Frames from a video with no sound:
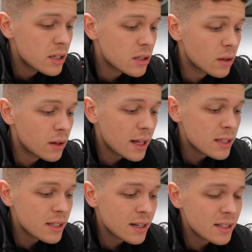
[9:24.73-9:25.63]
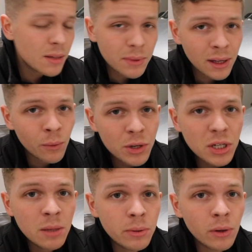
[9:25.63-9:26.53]
So that's something I wish
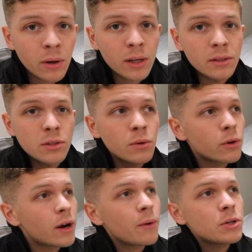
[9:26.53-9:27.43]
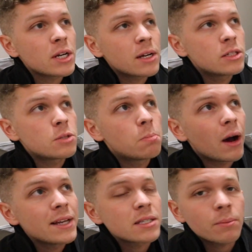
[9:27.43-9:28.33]
Apr could do, or I wish I could just
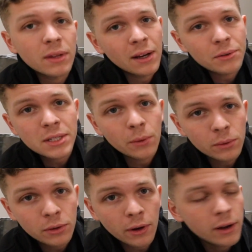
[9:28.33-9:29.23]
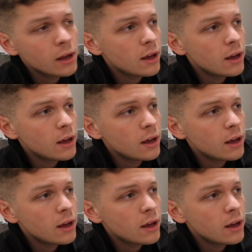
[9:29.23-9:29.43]
buy something else that would do that.